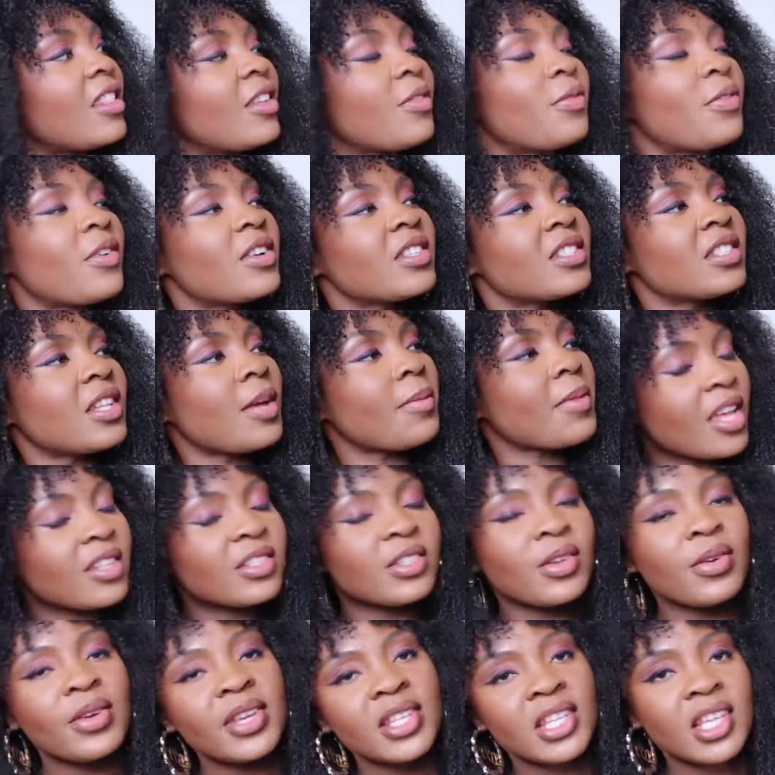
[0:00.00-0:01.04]
The first time I
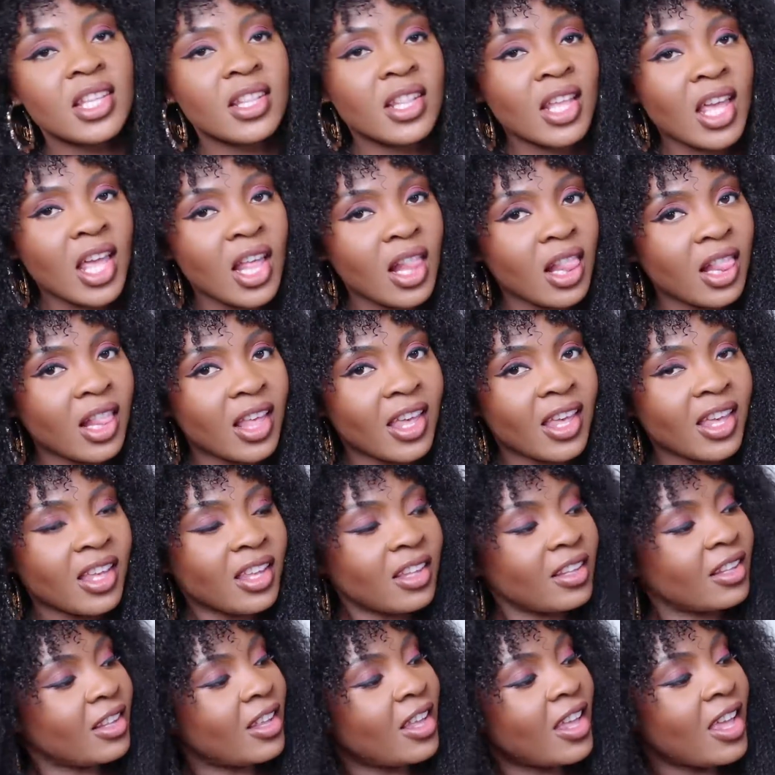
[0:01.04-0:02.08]
saw it in L
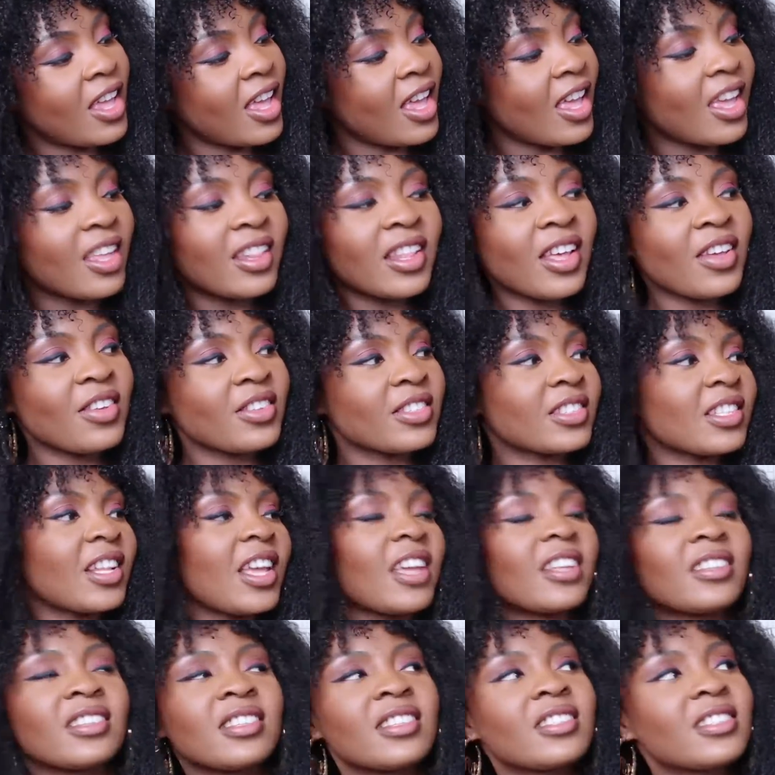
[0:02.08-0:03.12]
A and I was
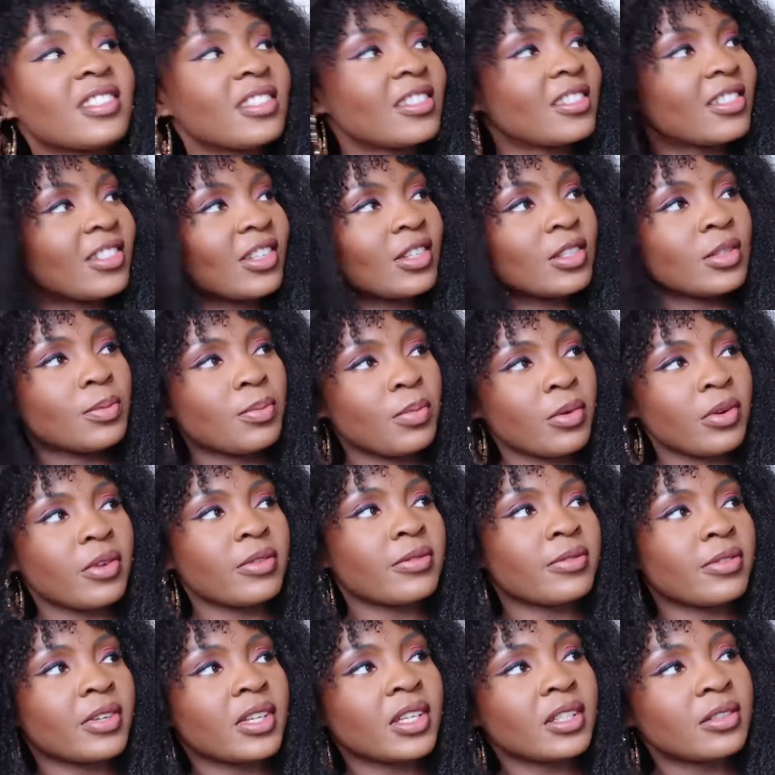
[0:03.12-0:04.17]
like, this is just
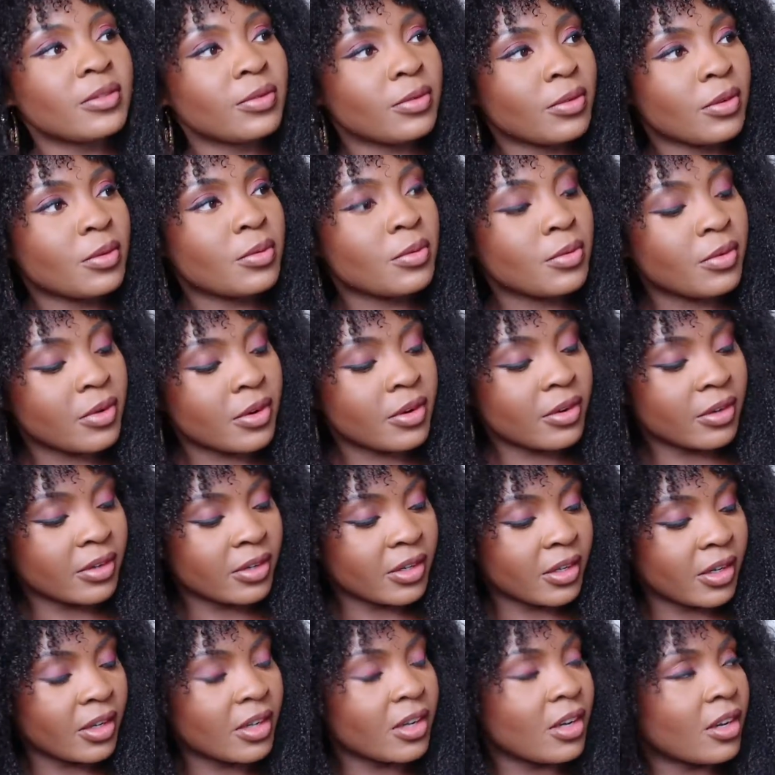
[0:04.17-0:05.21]
perfect for
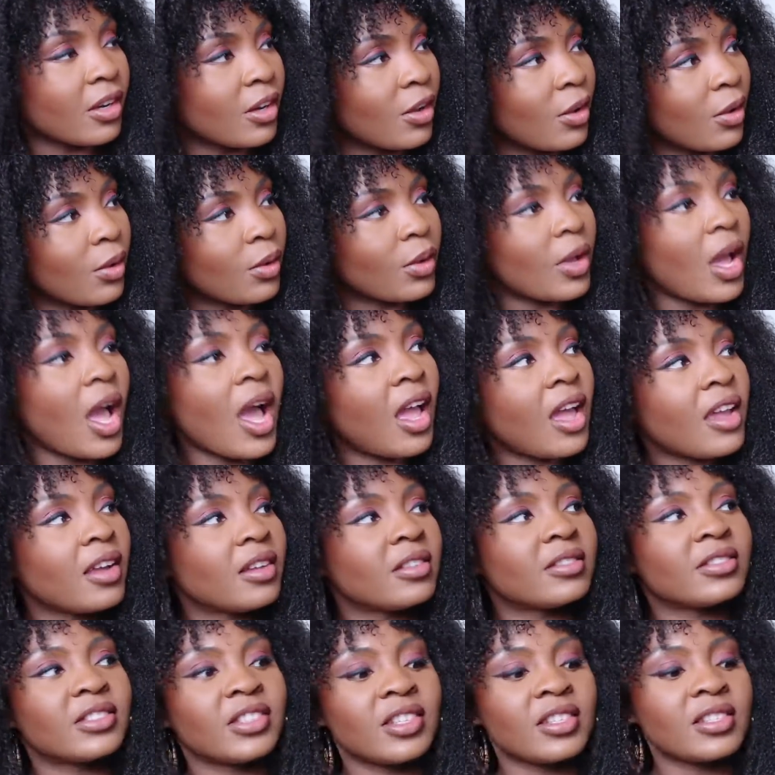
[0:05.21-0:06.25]
work, you know.
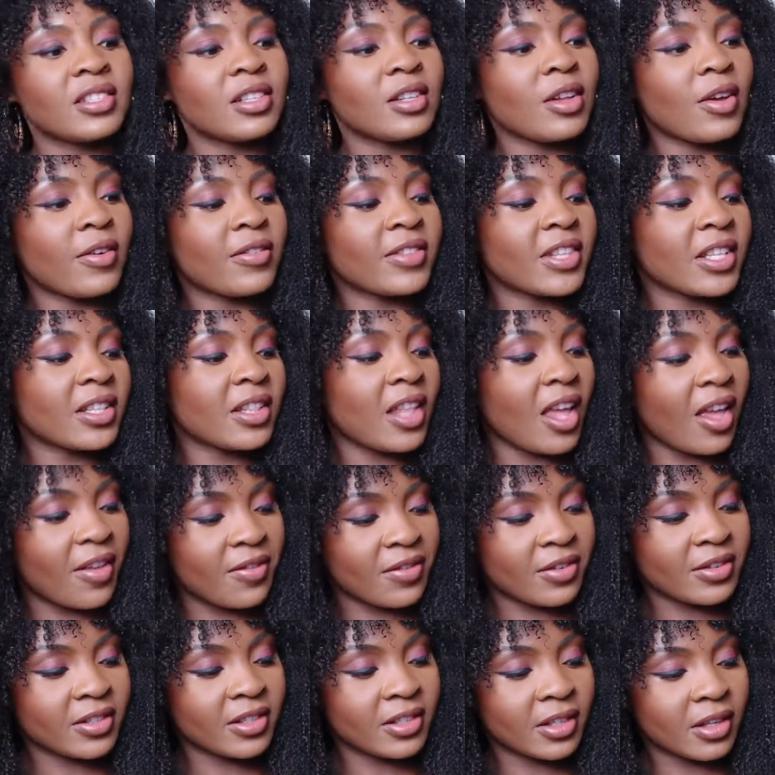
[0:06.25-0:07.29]
I just loved it
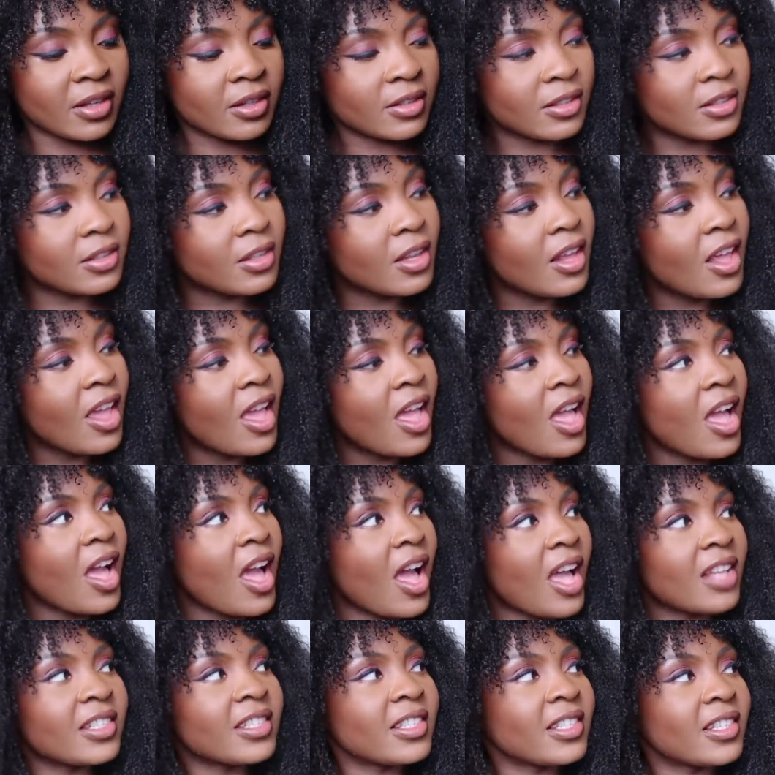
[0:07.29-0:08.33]
ever since.
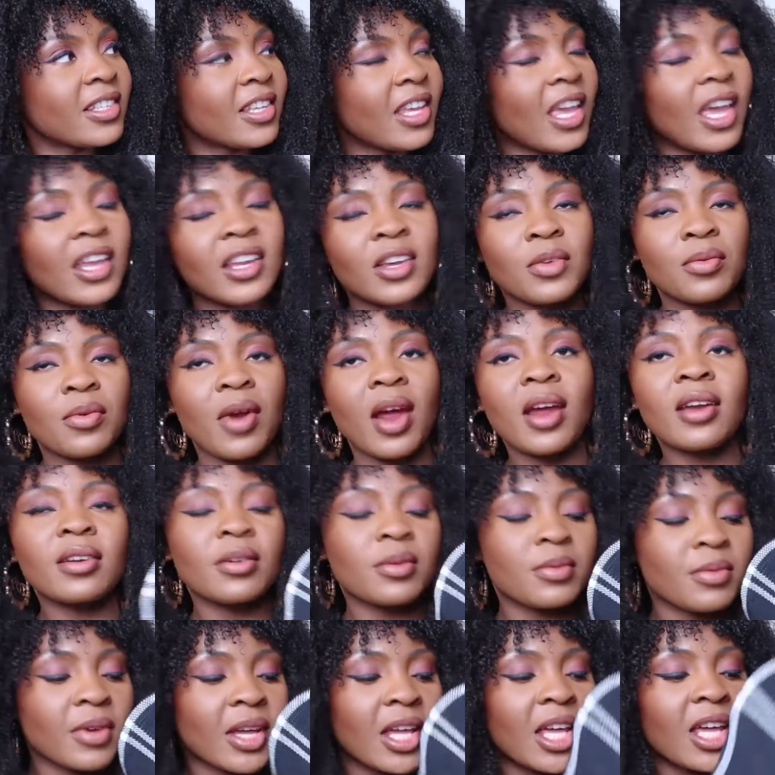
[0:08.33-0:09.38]
I didn't get it right
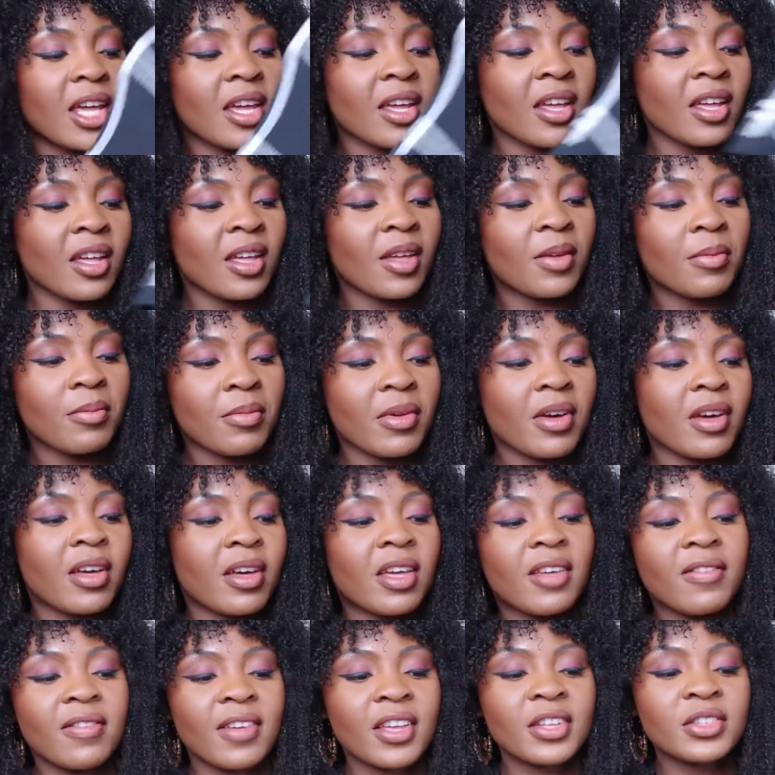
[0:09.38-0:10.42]
away,
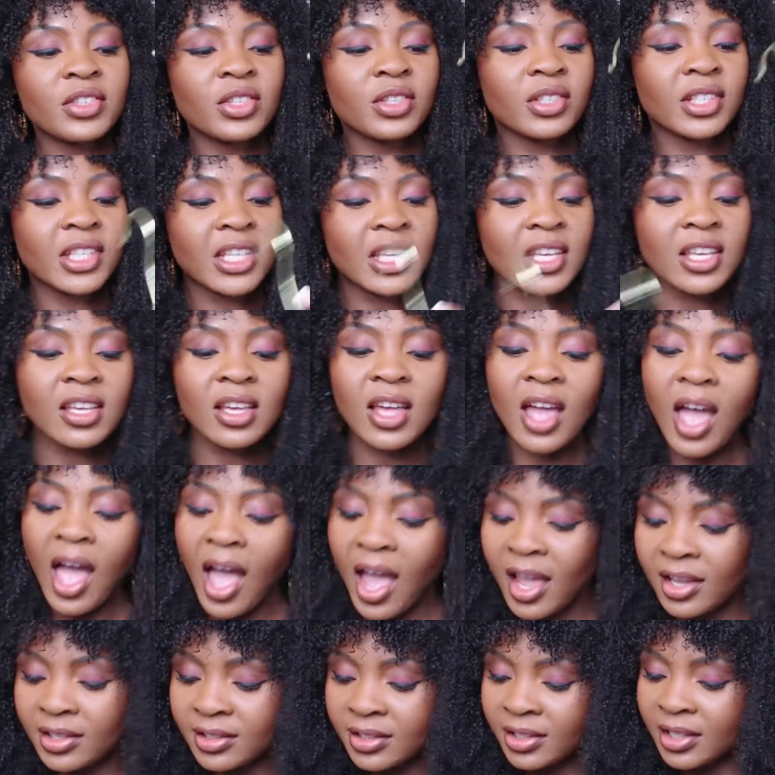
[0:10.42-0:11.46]
but eventually
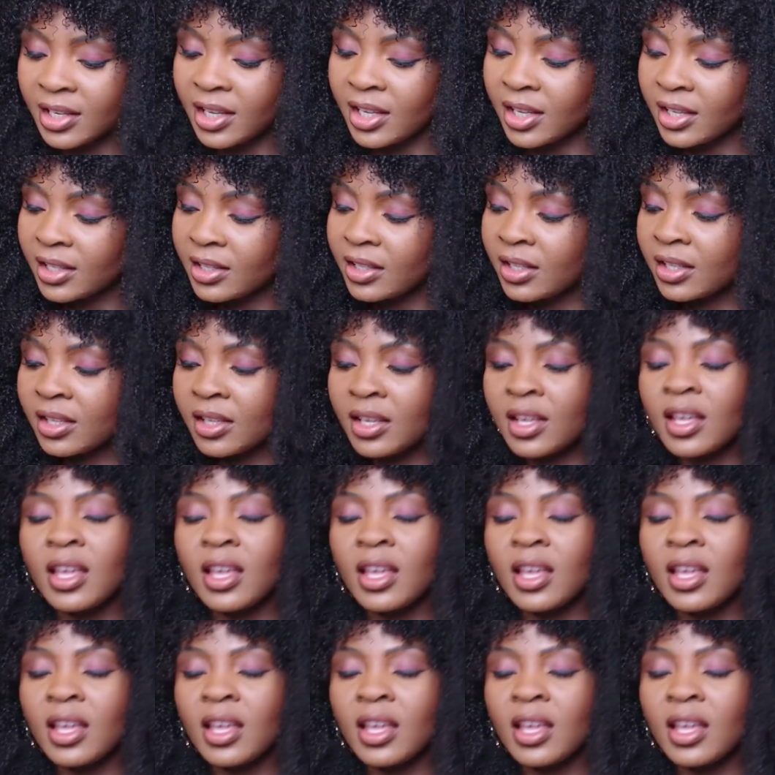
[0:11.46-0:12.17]
I did.